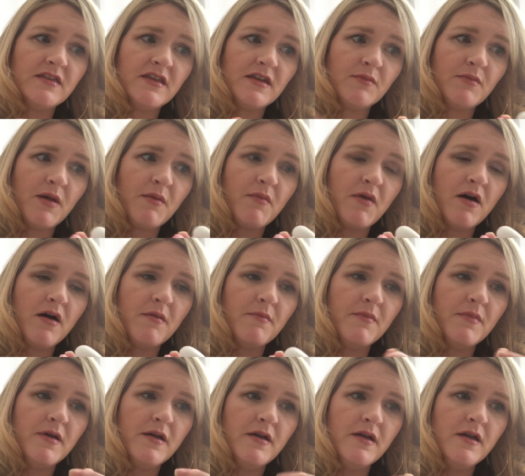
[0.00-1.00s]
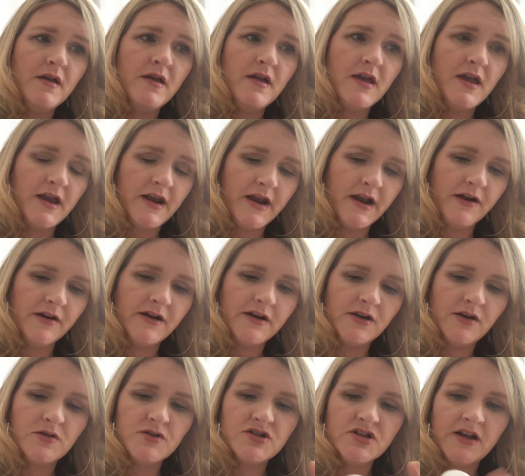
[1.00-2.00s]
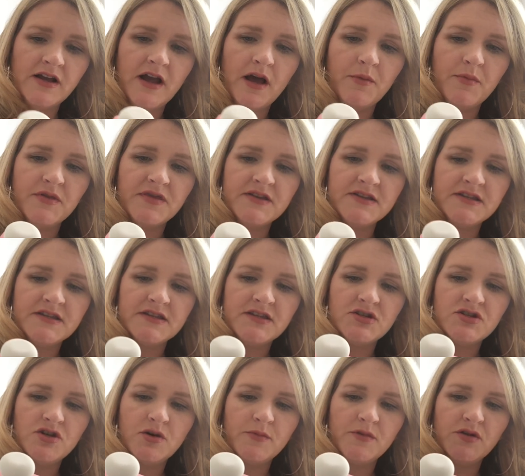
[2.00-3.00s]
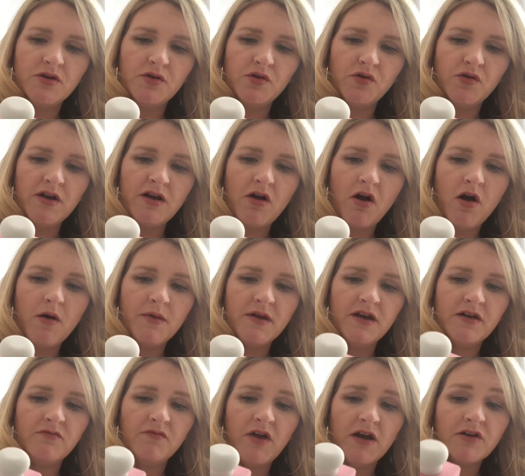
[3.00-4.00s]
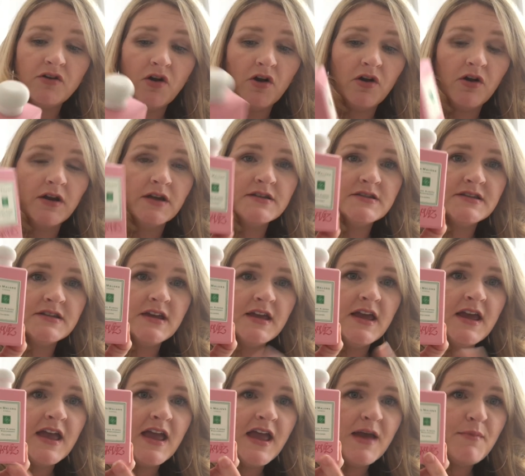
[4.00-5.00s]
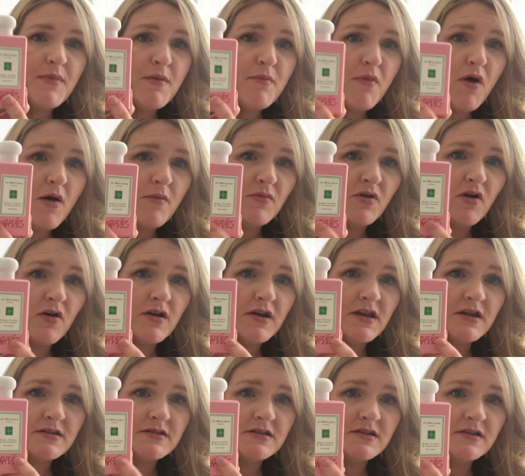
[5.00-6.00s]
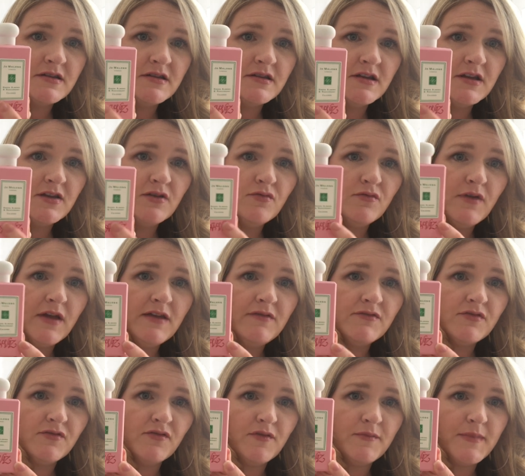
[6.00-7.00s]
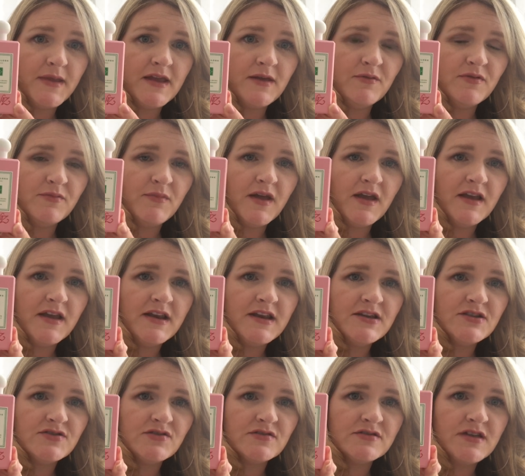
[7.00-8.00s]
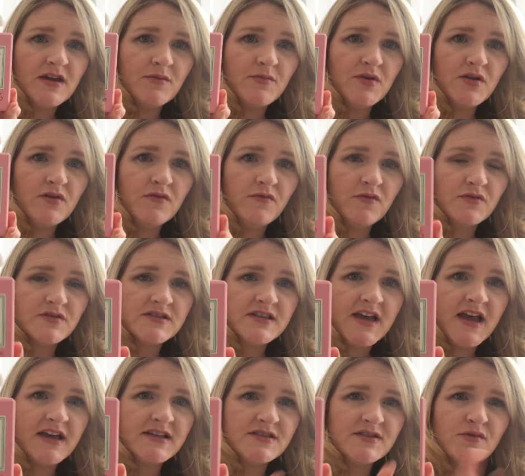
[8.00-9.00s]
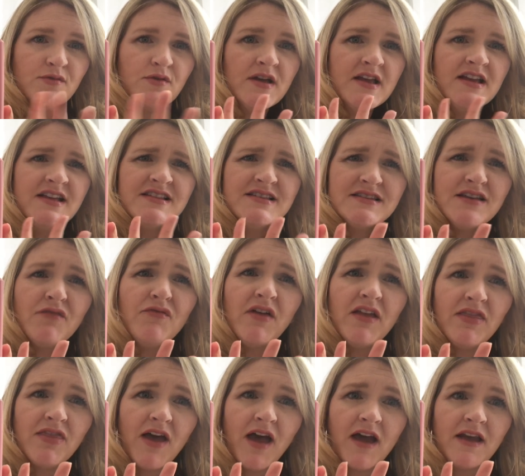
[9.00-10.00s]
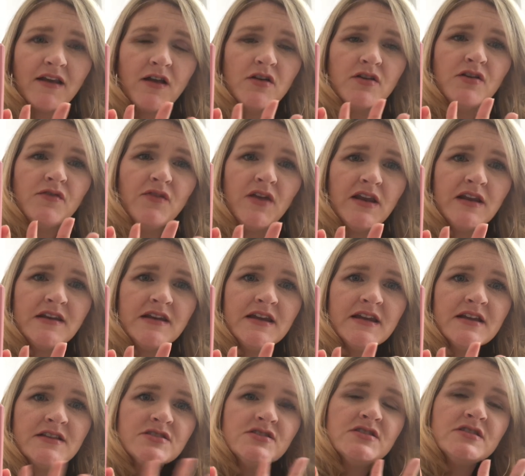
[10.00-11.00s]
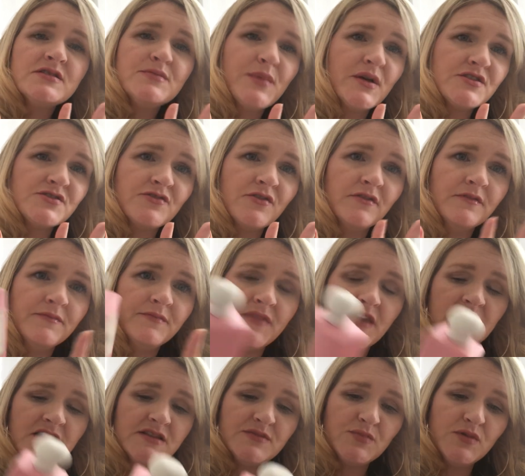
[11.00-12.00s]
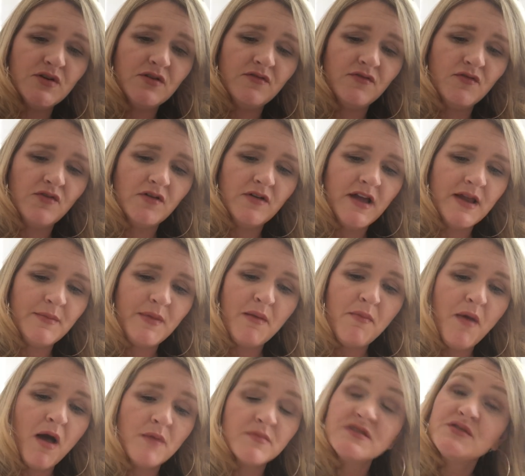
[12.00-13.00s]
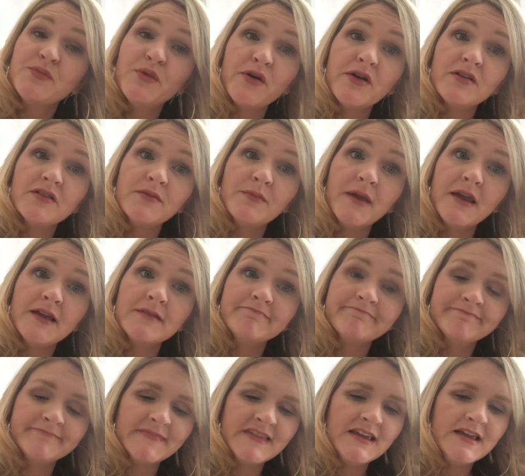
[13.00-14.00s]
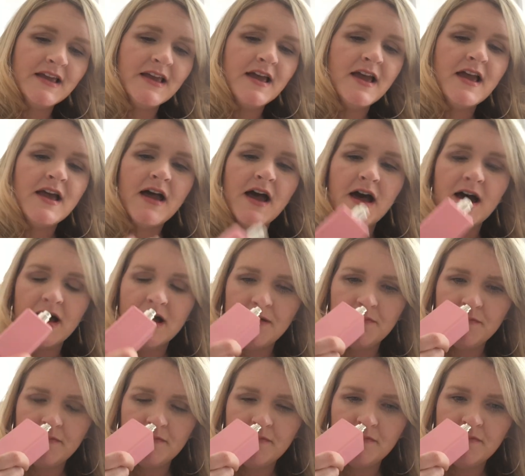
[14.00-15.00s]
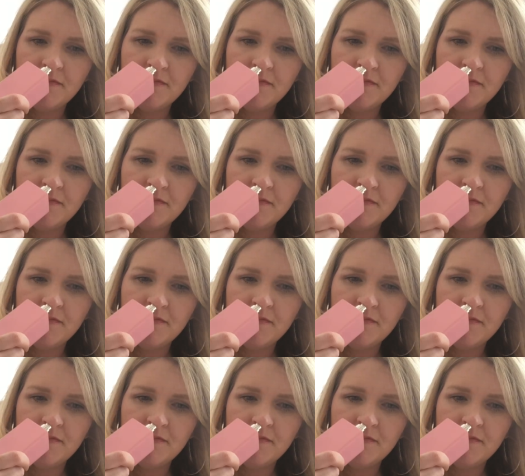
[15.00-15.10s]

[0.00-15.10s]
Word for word: I think my mom and I are gonna go check out. But this is the Jo Malone Green Almond and Red Currant my mom got it engraved for me with my initials. How beautiful is that? So stuff like that on your vanity, it's just special and it's beautiful. And my mom spoils me. Um,